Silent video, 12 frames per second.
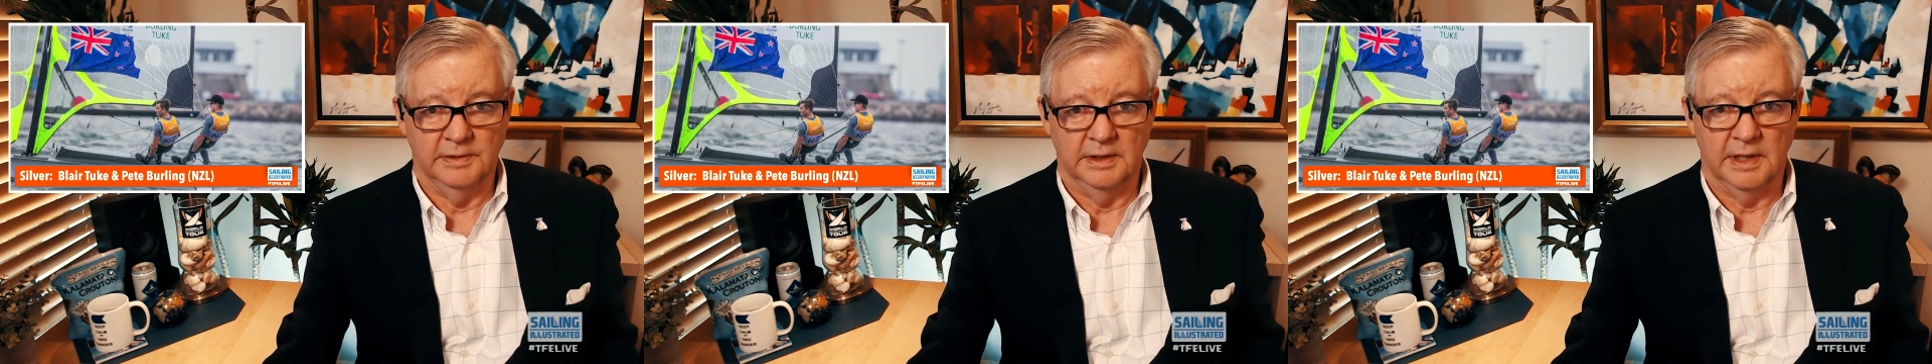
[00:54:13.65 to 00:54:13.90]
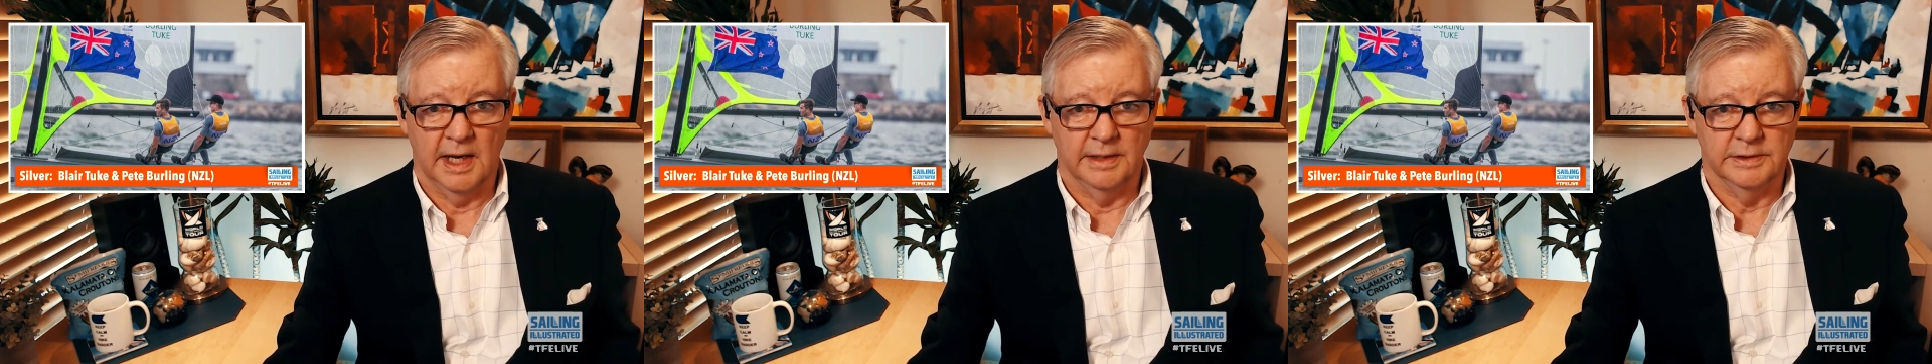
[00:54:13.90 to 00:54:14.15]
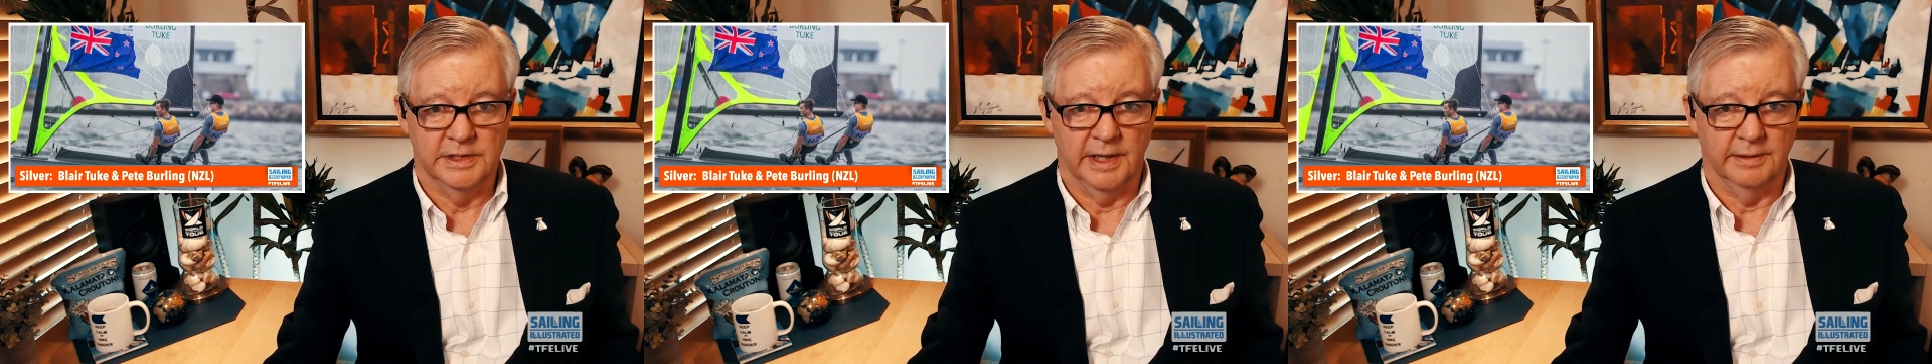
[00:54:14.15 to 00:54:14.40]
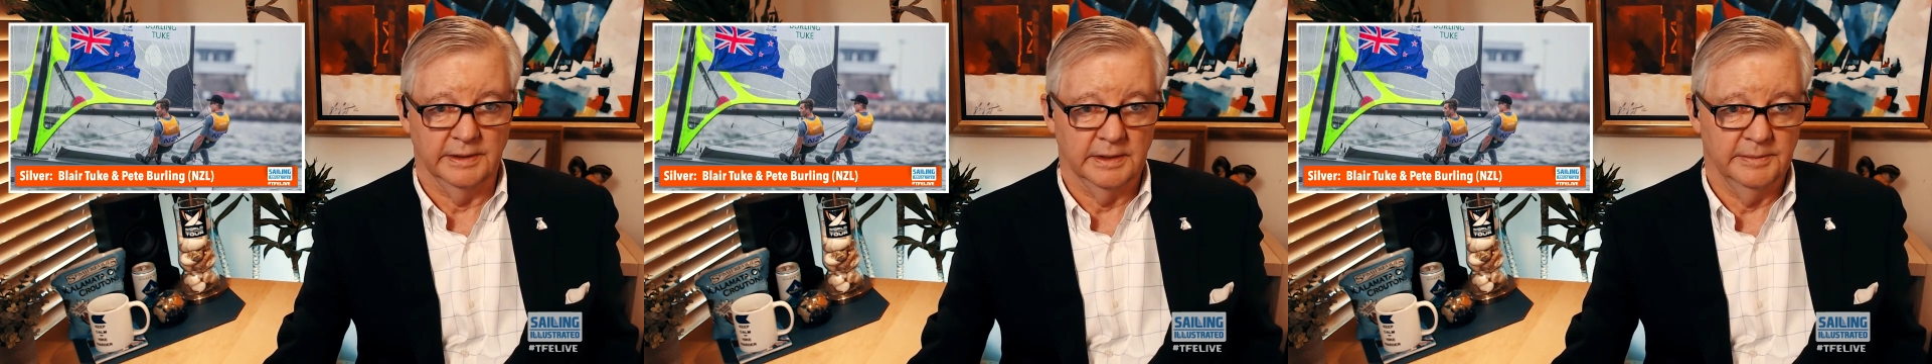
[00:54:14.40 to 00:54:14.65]
not
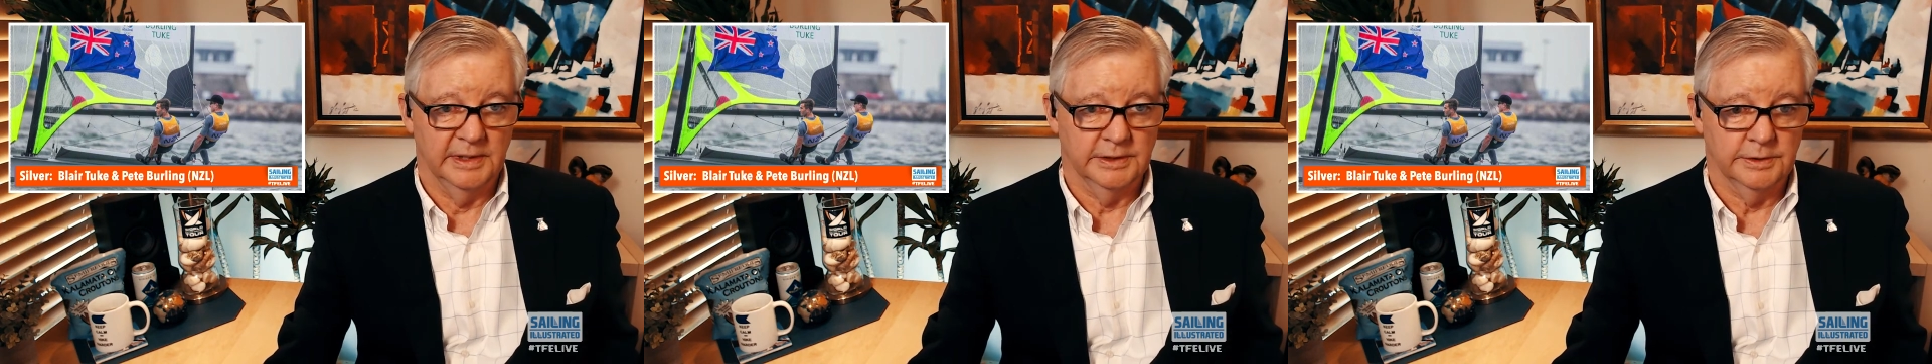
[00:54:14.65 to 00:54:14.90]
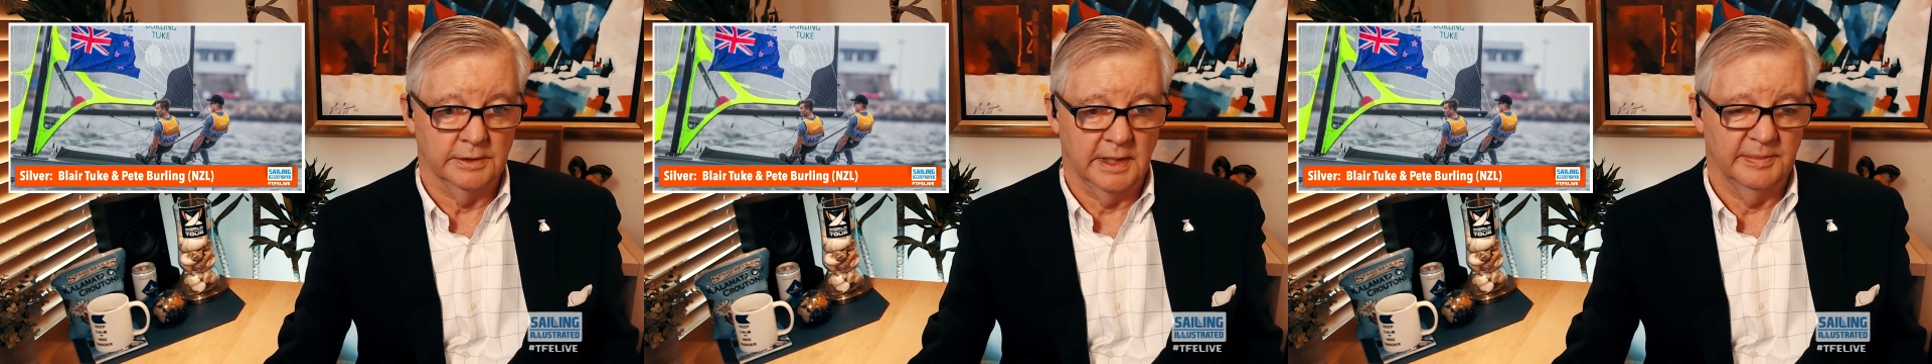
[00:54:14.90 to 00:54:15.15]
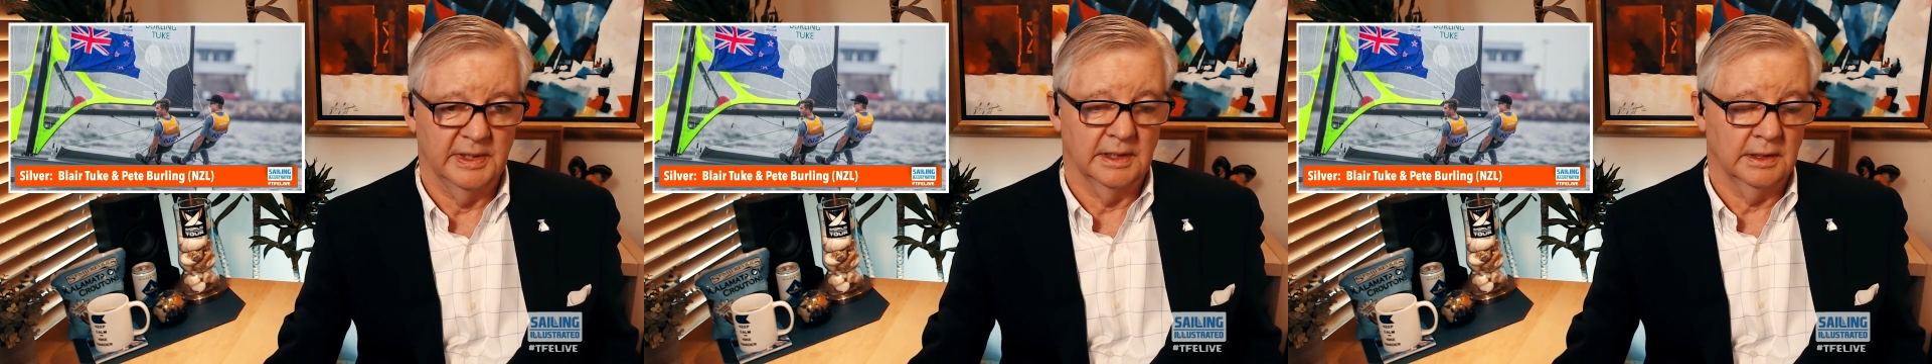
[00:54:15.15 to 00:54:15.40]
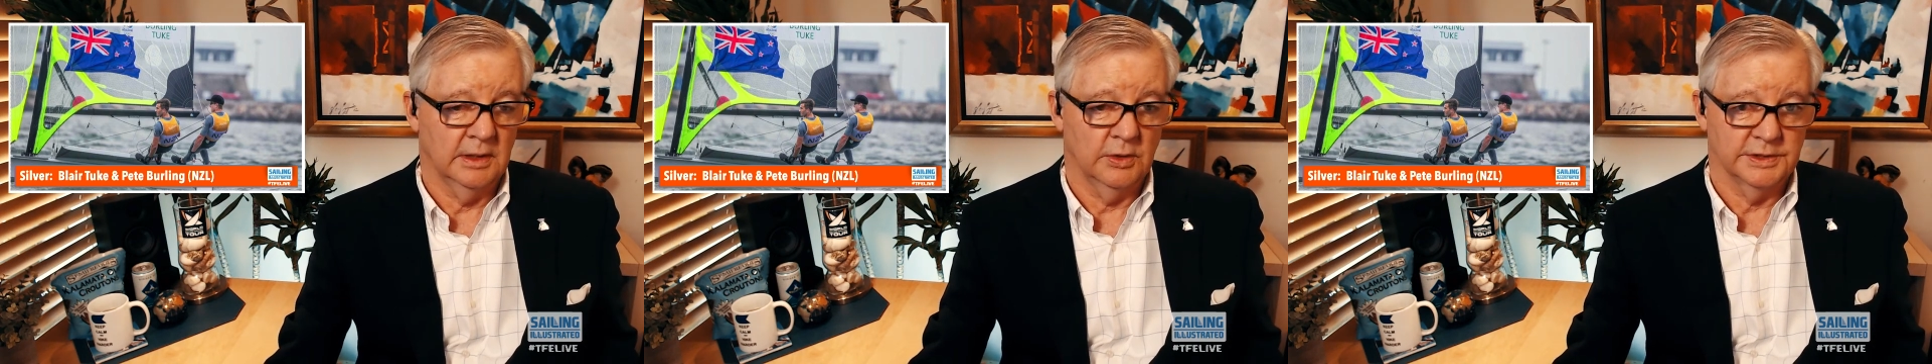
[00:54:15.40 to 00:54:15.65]
generally a big tsunami, but
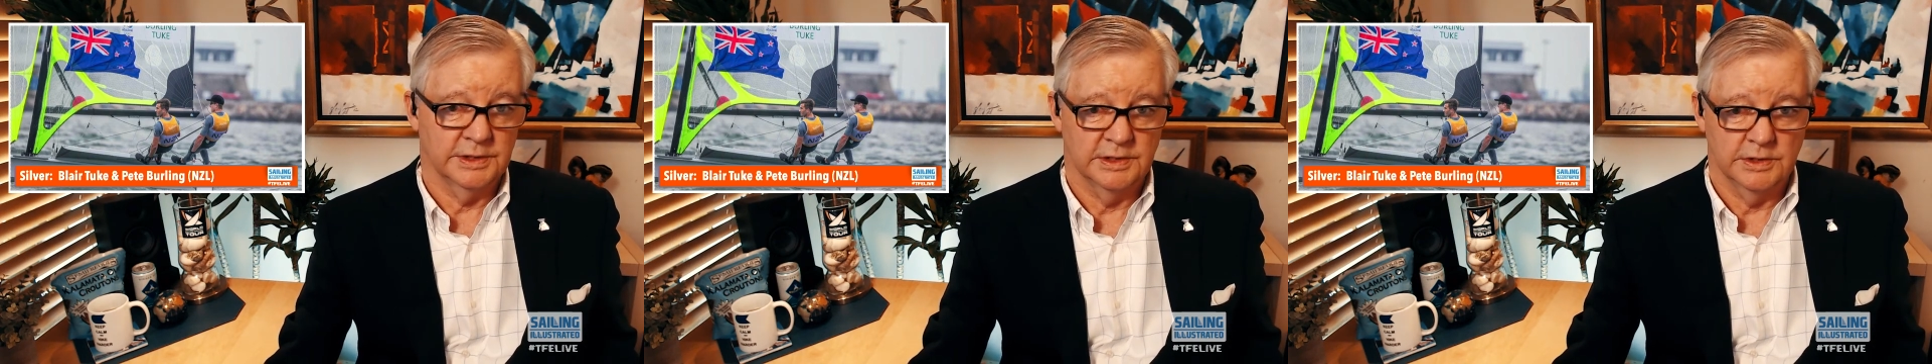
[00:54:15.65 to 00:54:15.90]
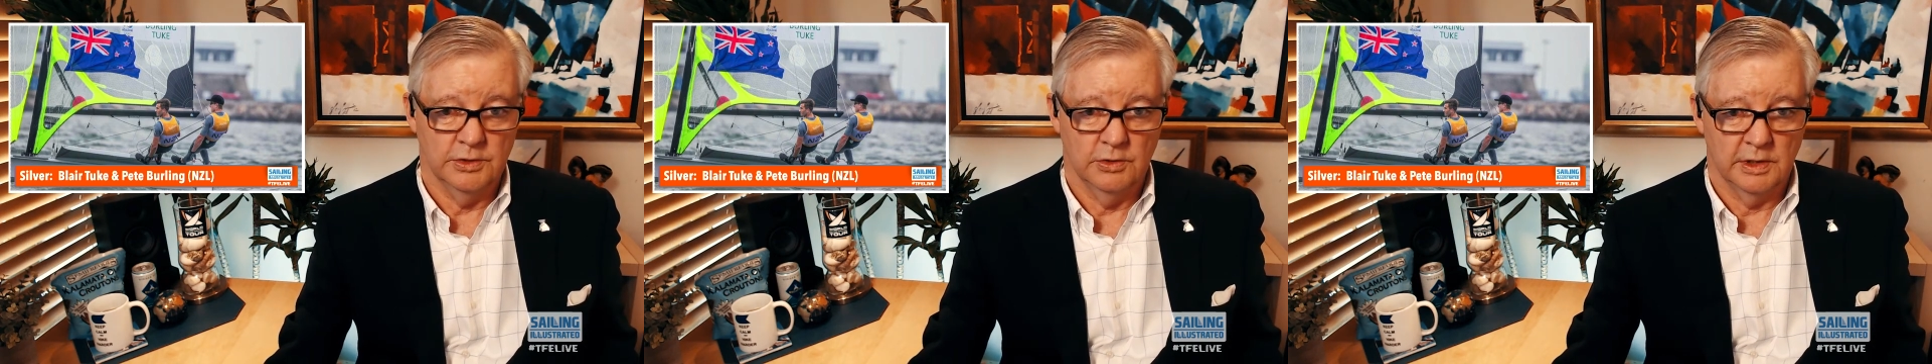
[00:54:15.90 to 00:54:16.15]
of course, as you